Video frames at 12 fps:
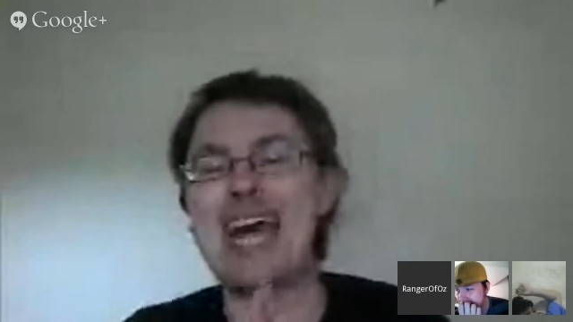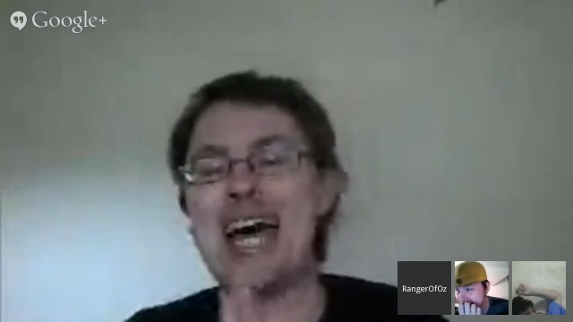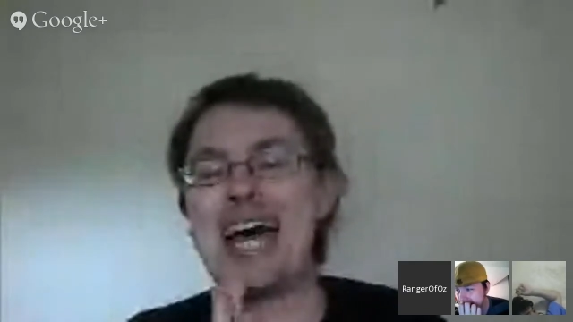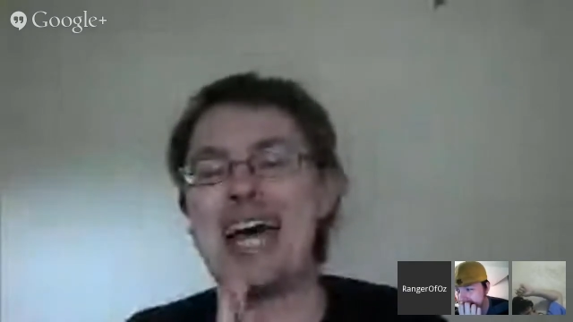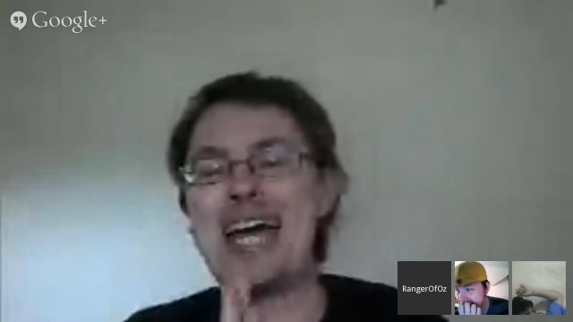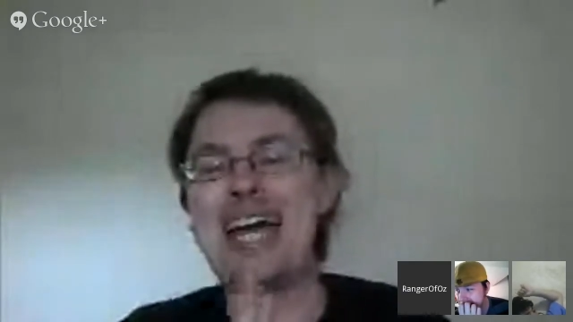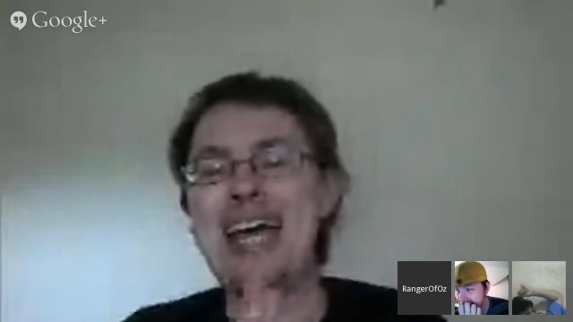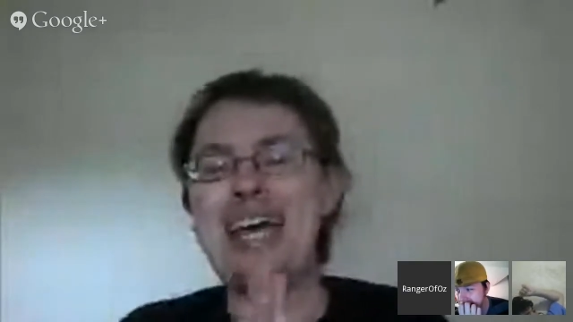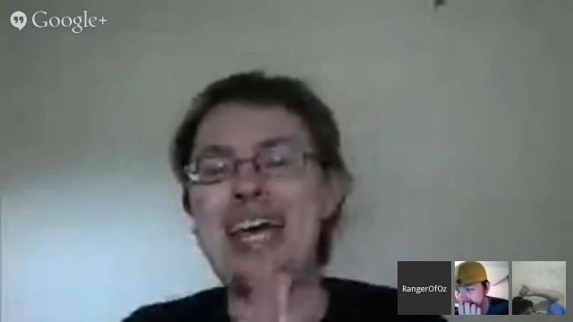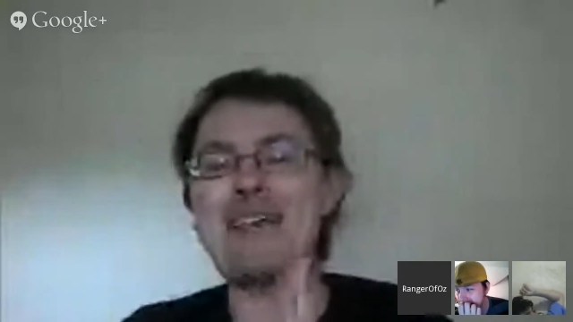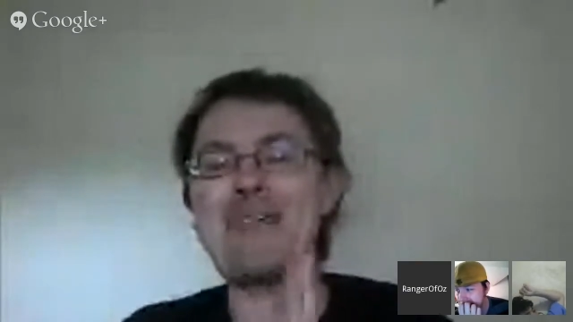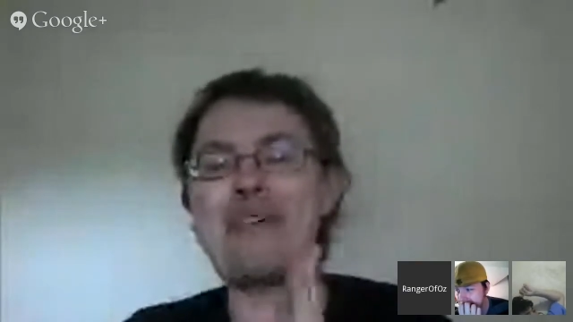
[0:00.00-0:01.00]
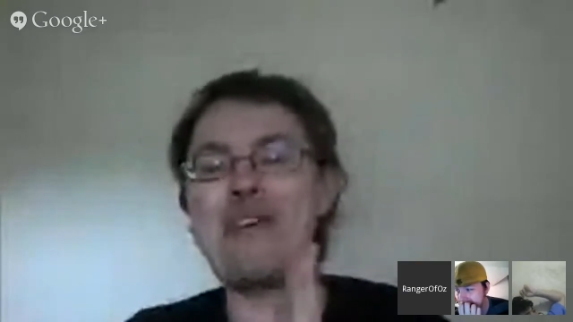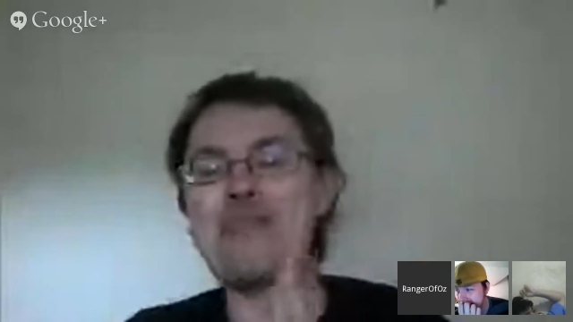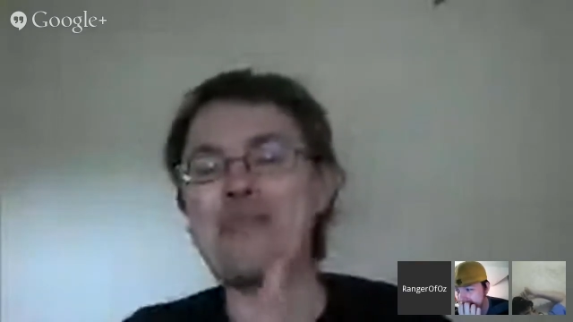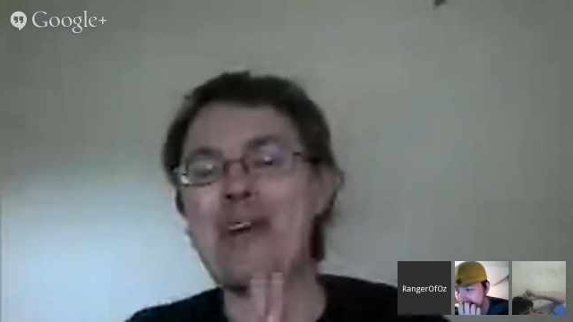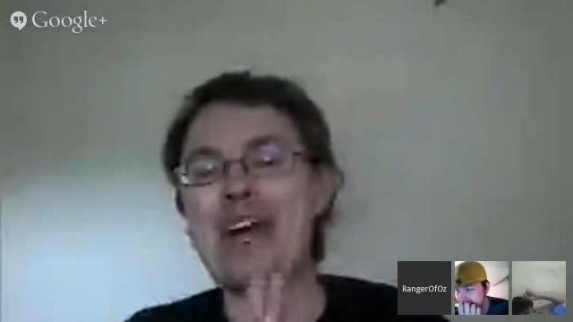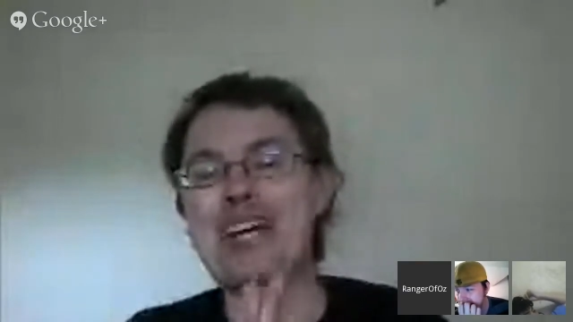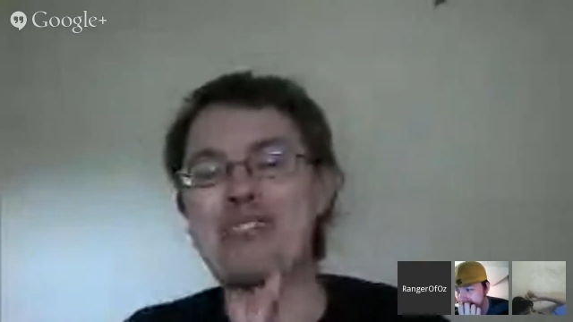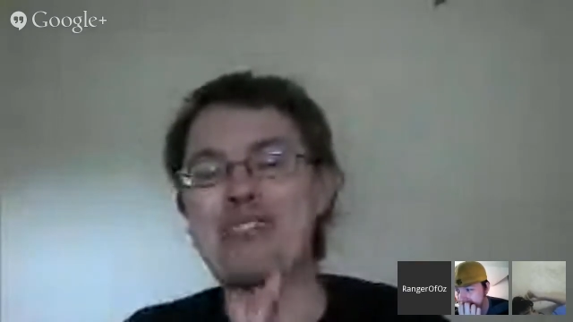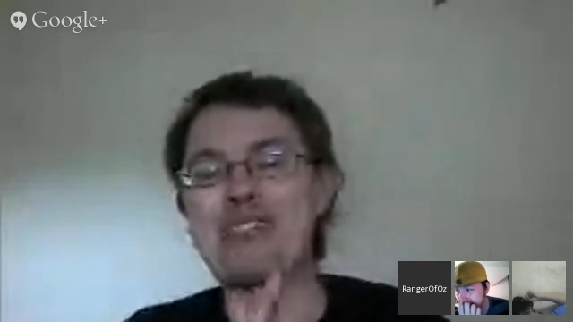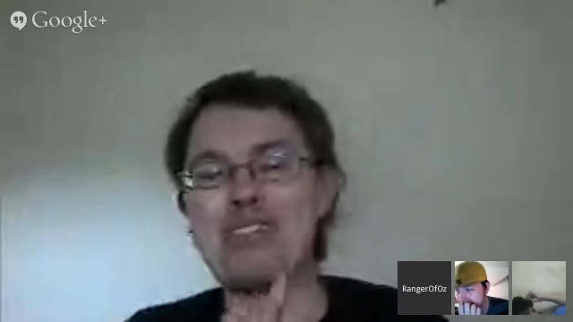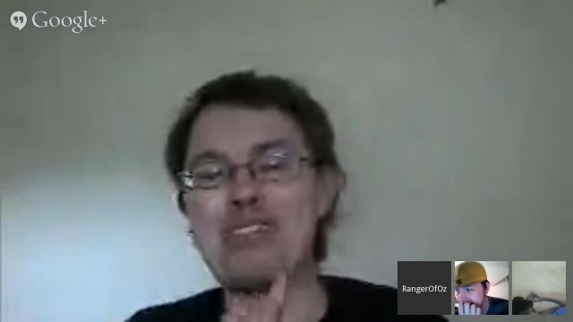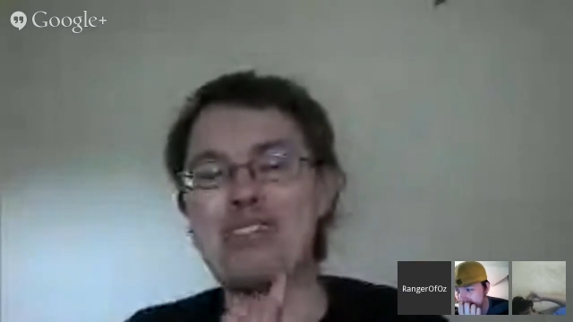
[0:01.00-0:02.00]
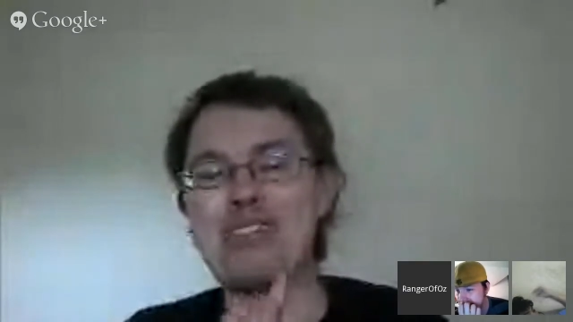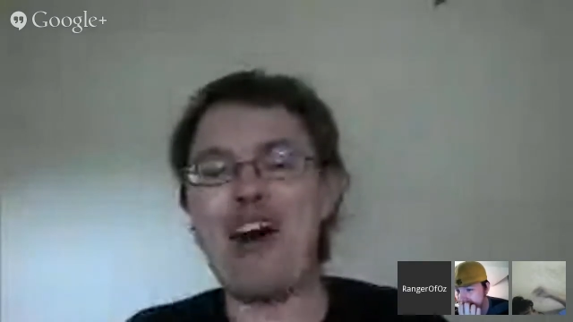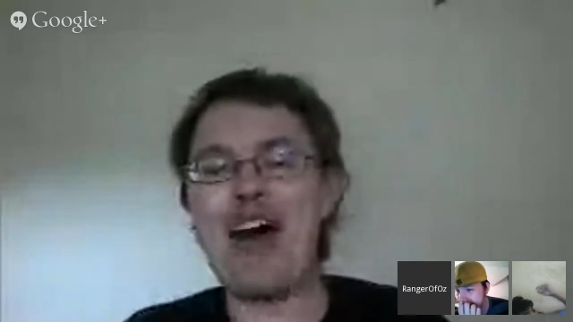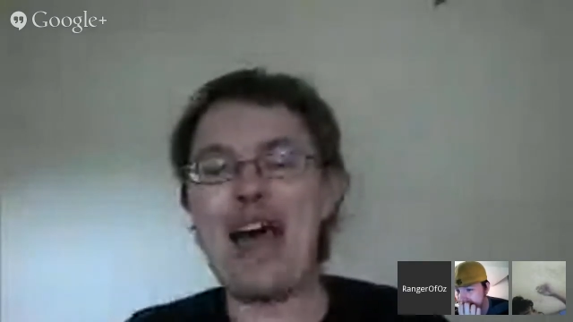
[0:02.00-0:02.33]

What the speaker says: the heroes were actually